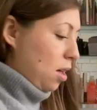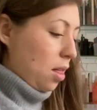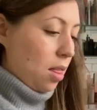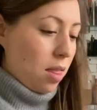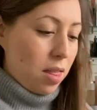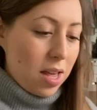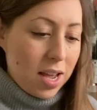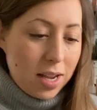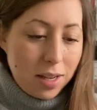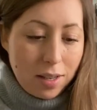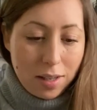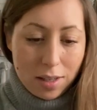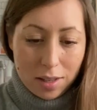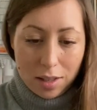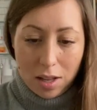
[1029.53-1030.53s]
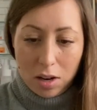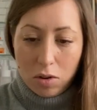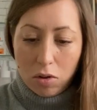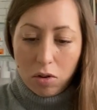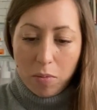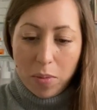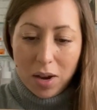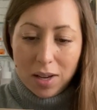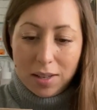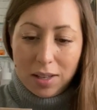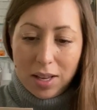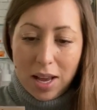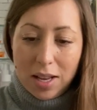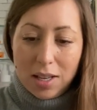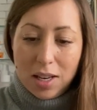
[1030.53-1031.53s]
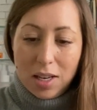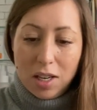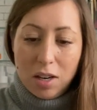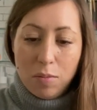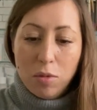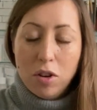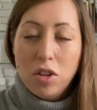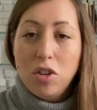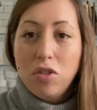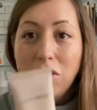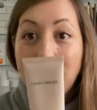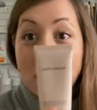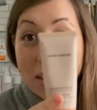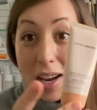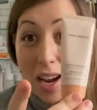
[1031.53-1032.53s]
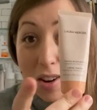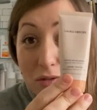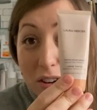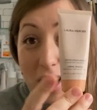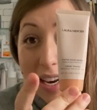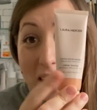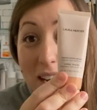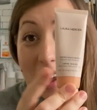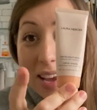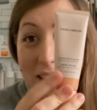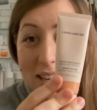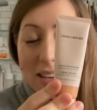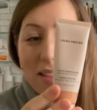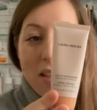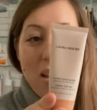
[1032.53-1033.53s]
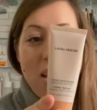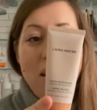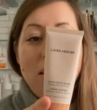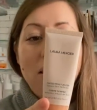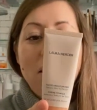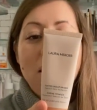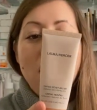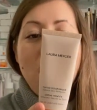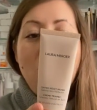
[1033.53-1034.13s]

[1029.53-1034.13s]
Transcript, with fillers: This, the Laura Mercier Tinted Moisturiser, I really liked this,